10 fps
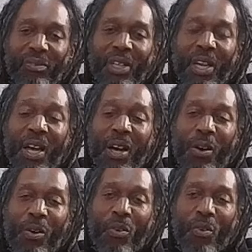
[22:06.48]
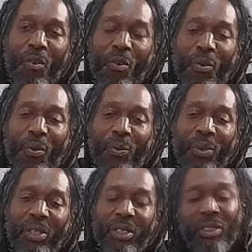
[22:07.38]
how
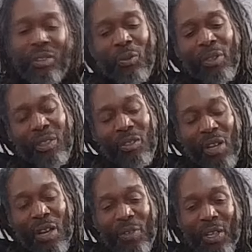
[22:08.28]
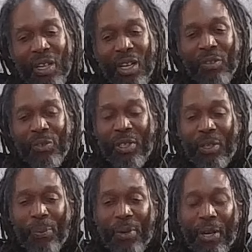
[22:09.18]
when you have that kind of an
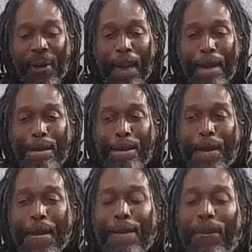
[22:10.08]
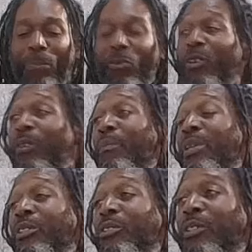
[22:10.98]
impact on a
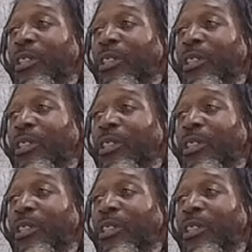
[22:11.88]
ministry